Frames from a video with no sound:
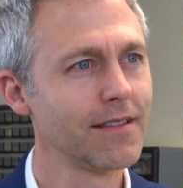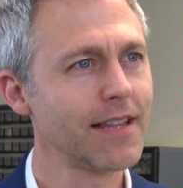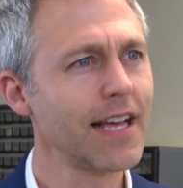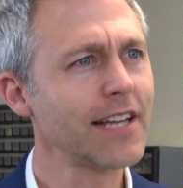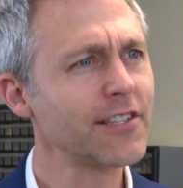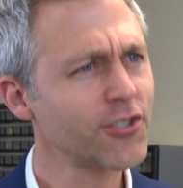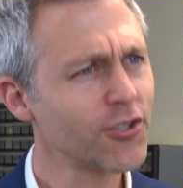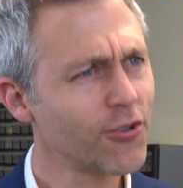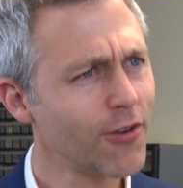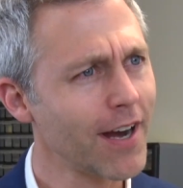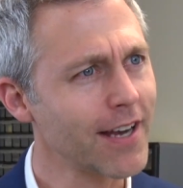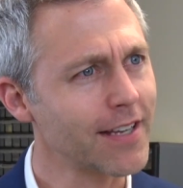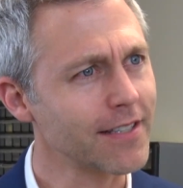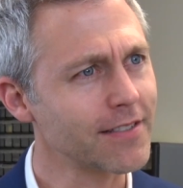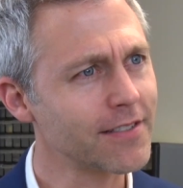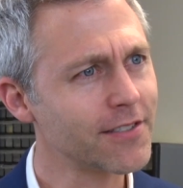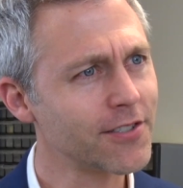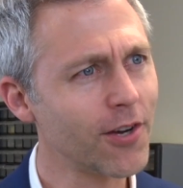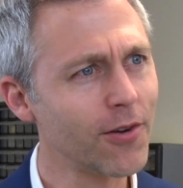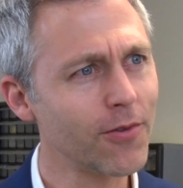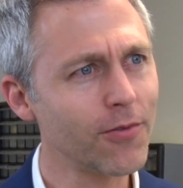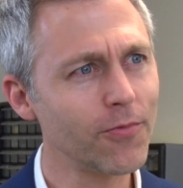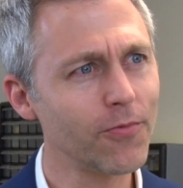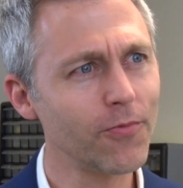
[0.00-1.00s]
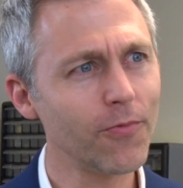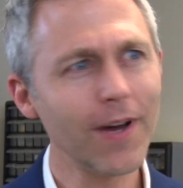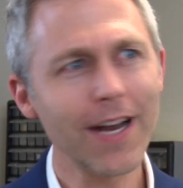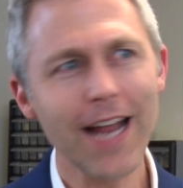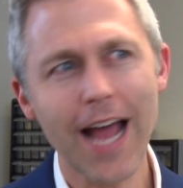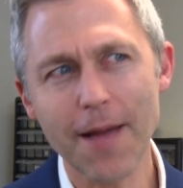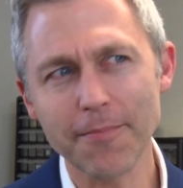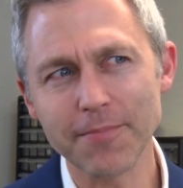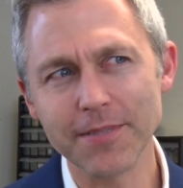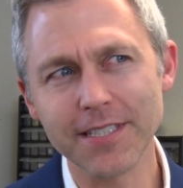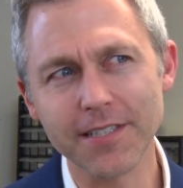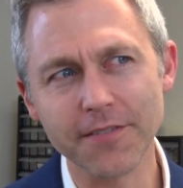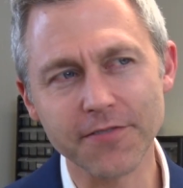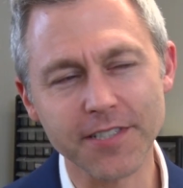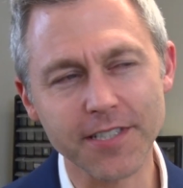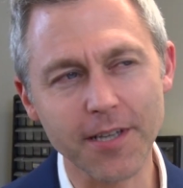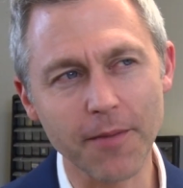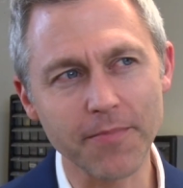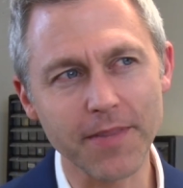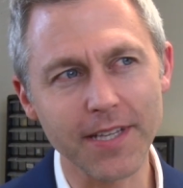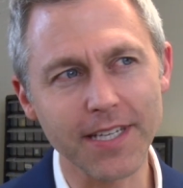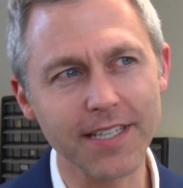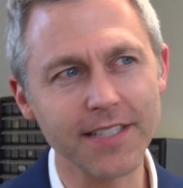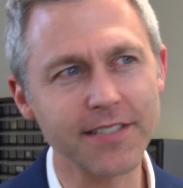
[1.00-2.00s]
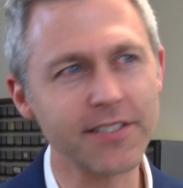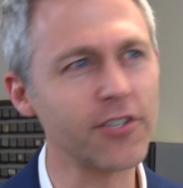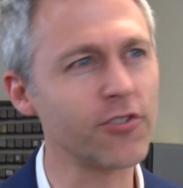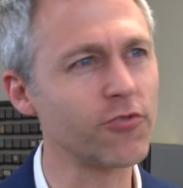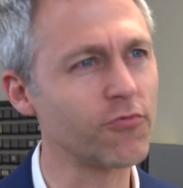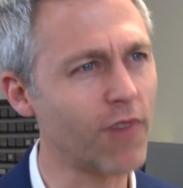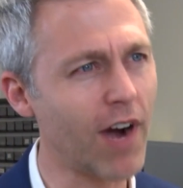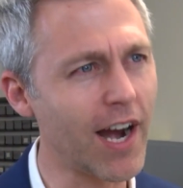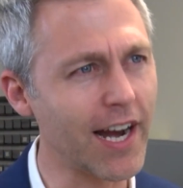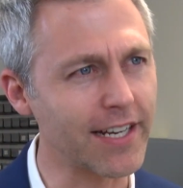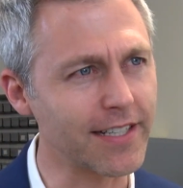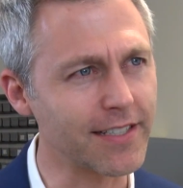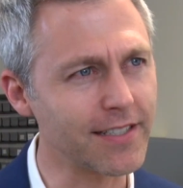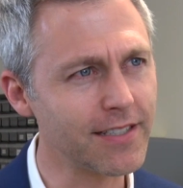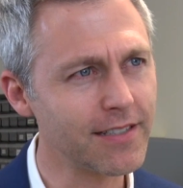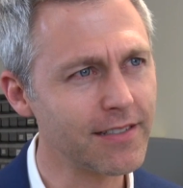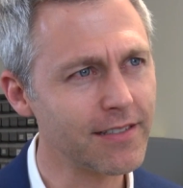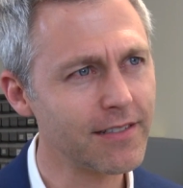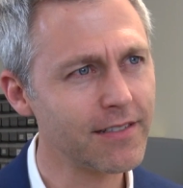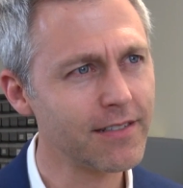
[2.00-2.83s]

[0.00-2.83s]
That's great. So what happens if something isn't right?